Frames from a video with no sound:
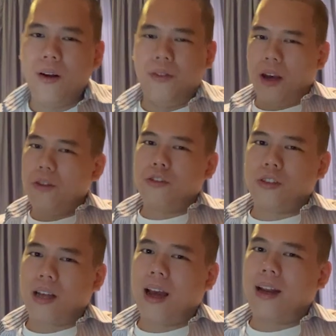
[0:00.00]
The
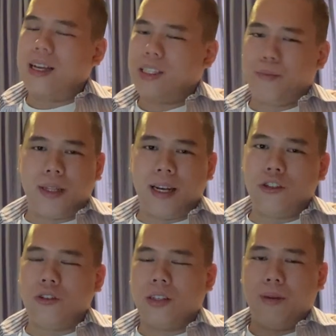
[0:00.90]
Otherside has the
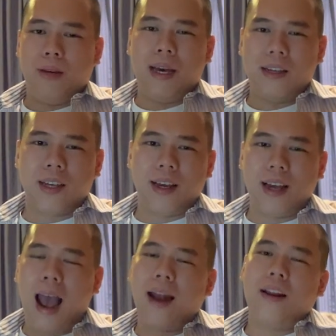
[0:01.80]
potential to be
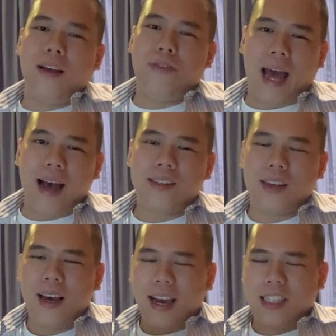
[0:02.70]
amazing, and it even
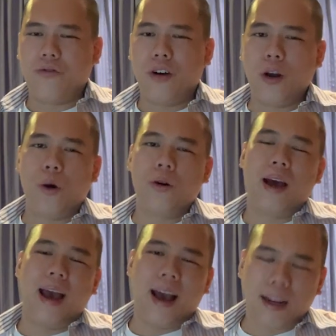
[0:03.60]
has its very
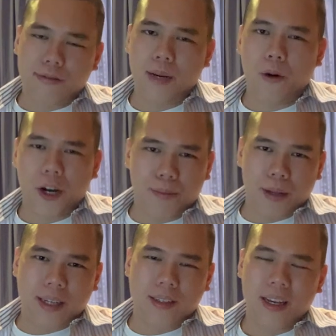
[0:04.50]
own NFT
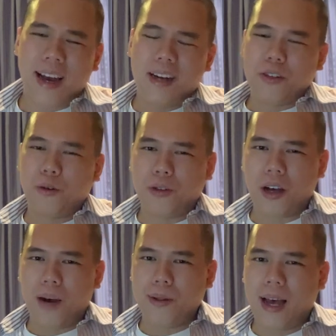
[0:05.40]
marketplace. And also on
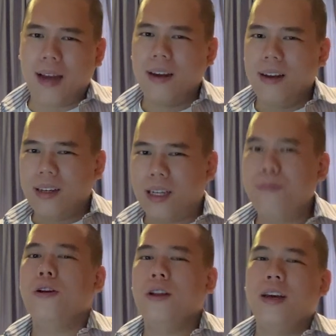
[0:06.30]
top of that,
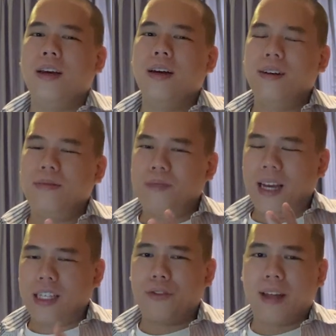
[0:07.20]
community
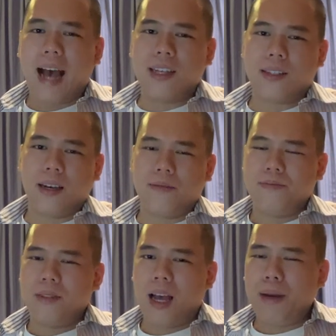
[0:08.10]
is fantastic.
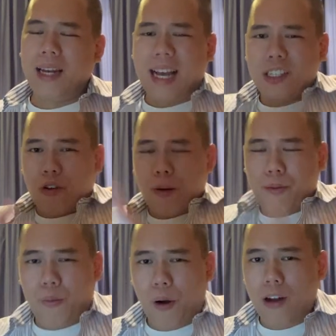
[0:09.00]
I mean, as a
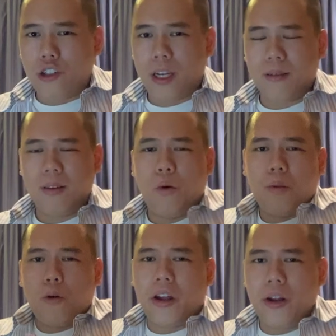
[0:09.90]
crypto project, what
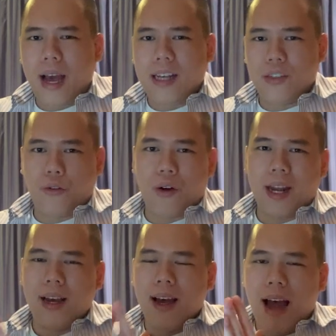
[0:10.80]
more can you ask for,
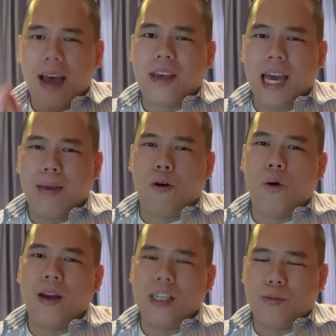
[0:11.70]
right? I think
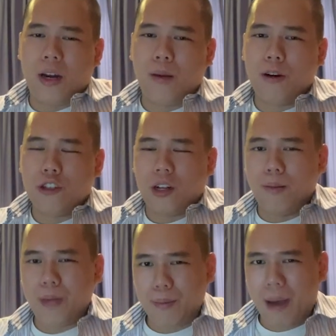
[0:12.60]
ApeCoin is pretty much the
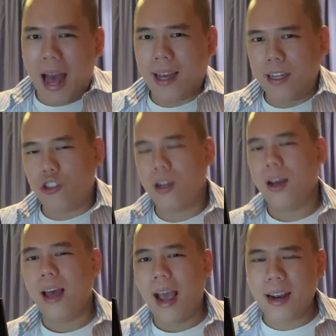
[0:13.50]
complete package.
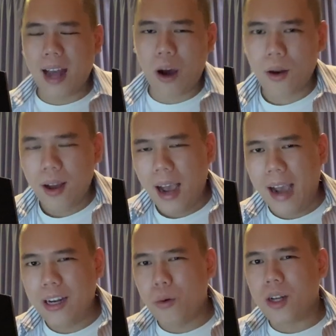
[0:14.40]
And now,
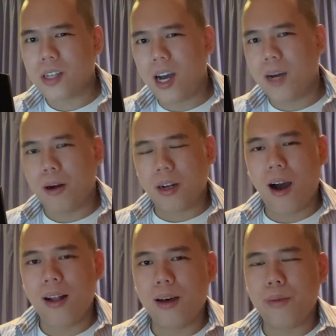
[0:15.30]
I do want to talk about
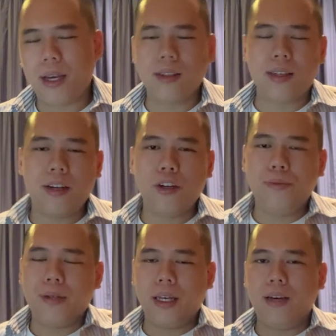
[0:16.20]
Gala because I do
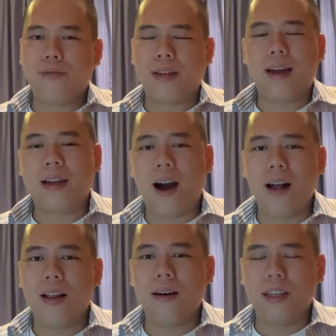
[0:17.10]
believe that
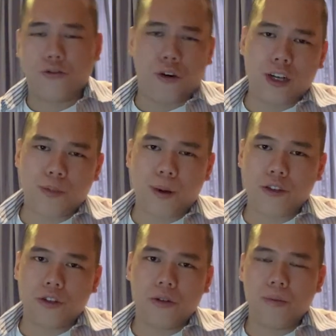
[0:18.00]
Gala is very
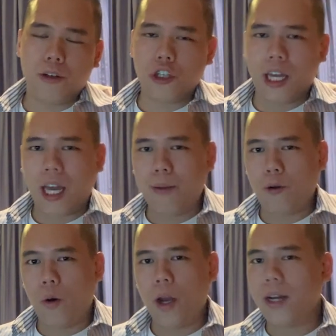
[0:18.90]
special, much like
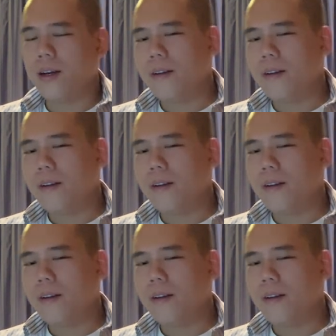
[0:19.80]
ApeCoin.